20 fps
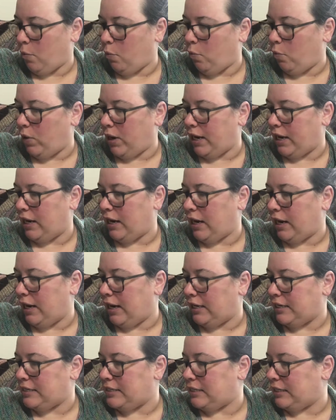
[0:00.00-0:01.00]
When
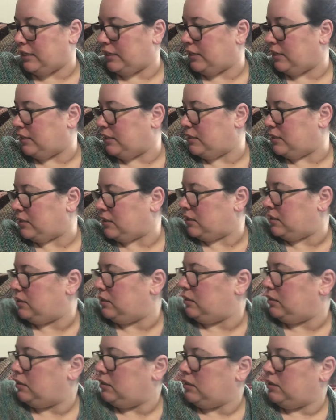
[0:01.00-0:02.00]
I did
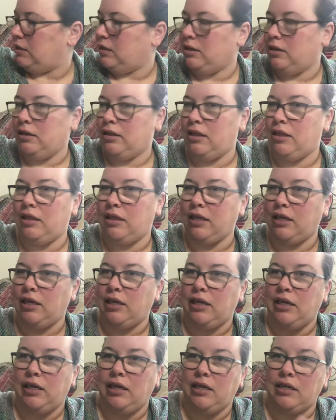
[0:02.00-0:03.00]

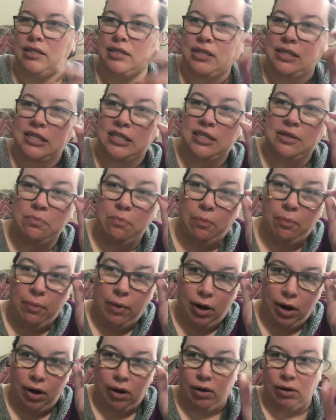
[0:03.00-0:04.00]
the
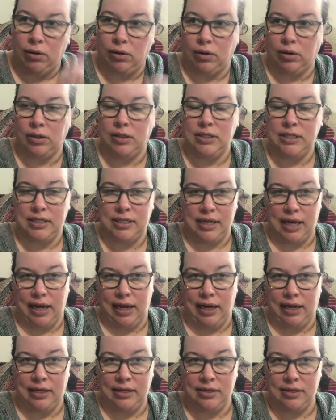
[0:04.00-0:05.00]
small
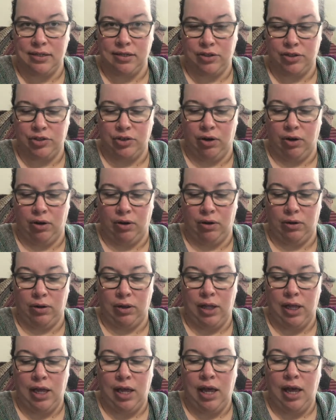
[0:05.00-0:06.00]
size shawl,
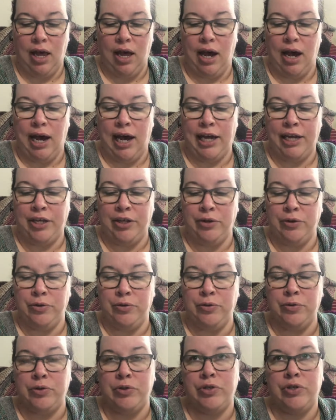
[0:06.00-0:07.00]
I
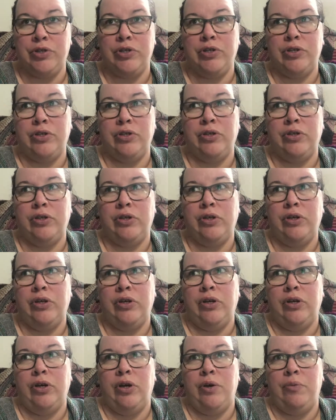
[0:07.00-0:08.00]
used
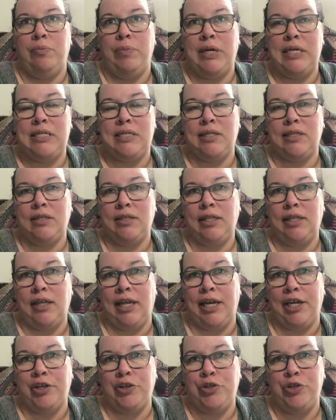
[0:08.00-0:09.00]
basically
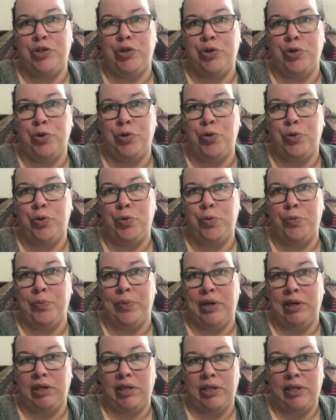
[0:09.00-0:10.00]
like 2
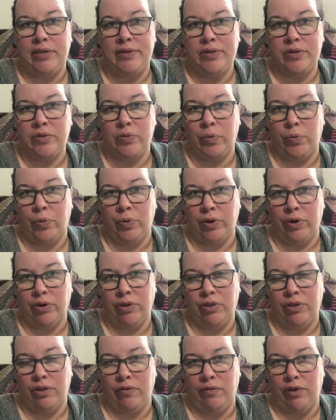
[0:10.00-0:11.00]
minis
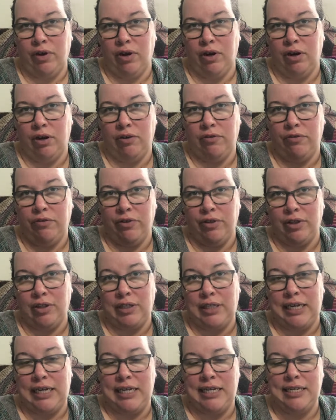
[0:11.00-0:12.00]
worth of yarn for the
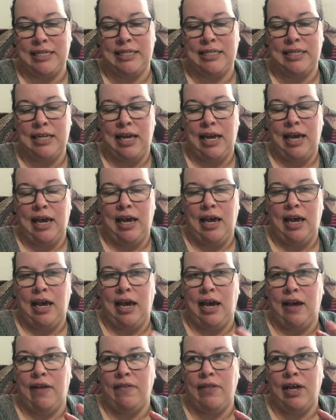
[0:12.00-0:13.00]
lace,
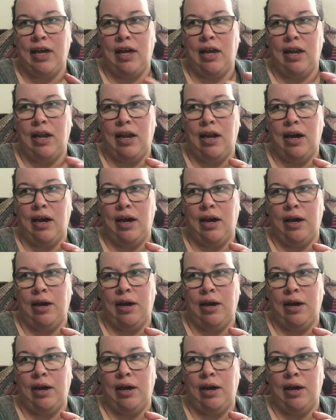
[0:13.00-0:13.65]
and then